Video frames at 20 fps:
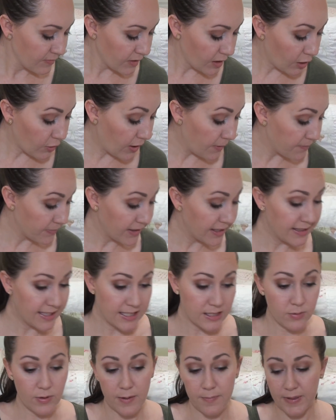Okay. And
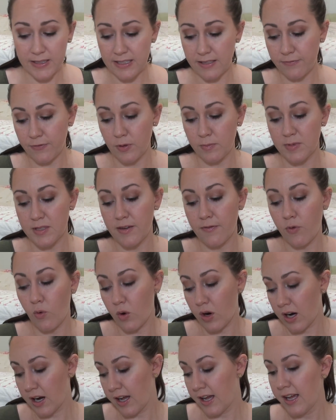that's what I picked up from
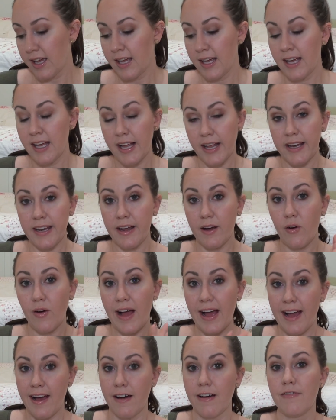Sephora. Now I
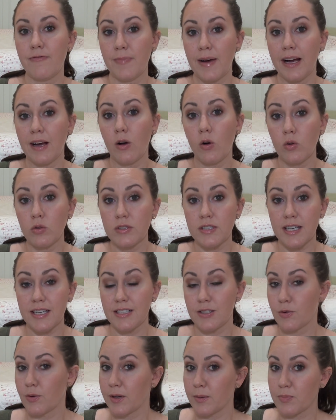have my
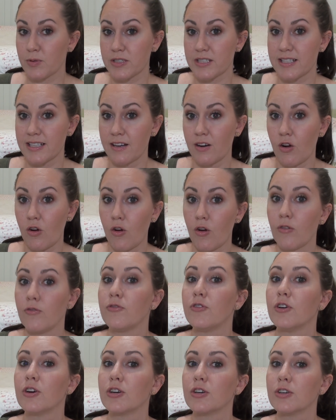Ulta 20%
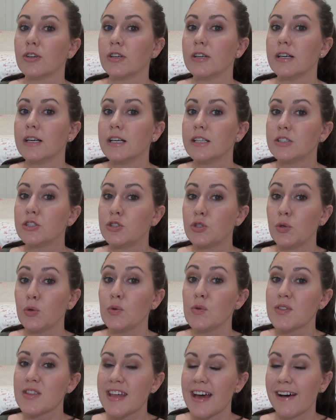off
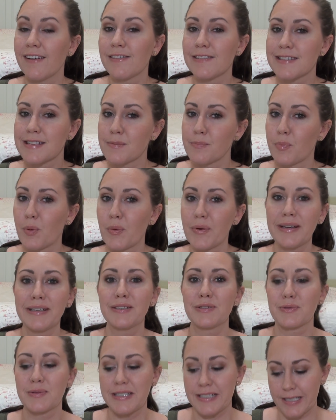2000
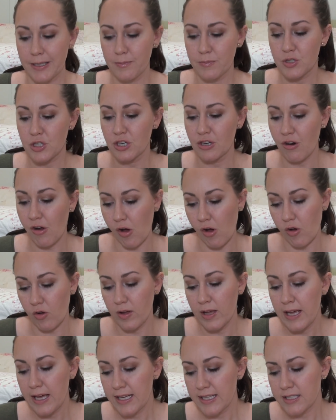point redemption
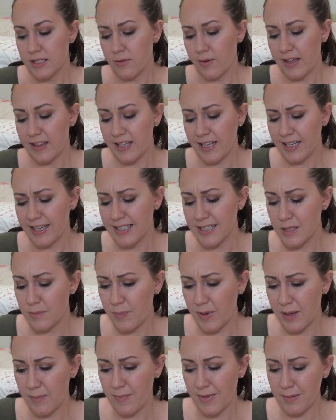haul. So I think I
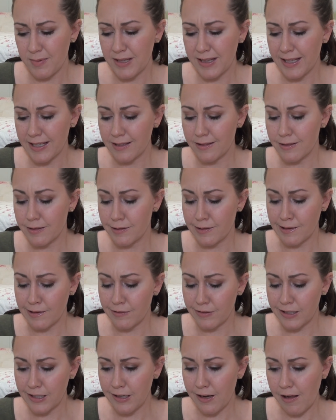spent maybe like
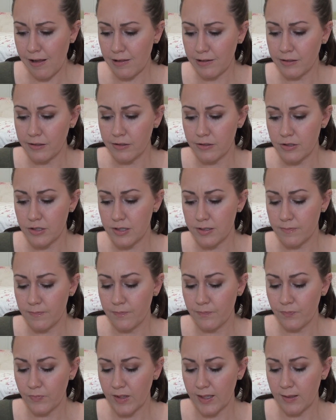$30
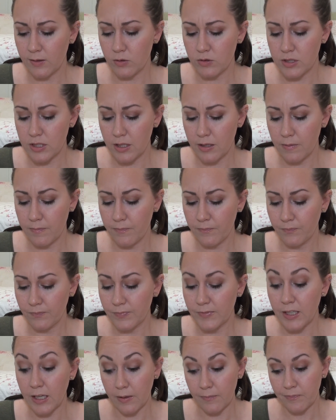at Ulta.
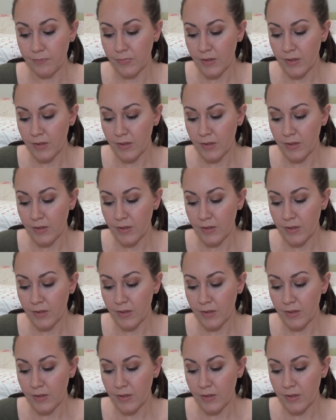Yeah.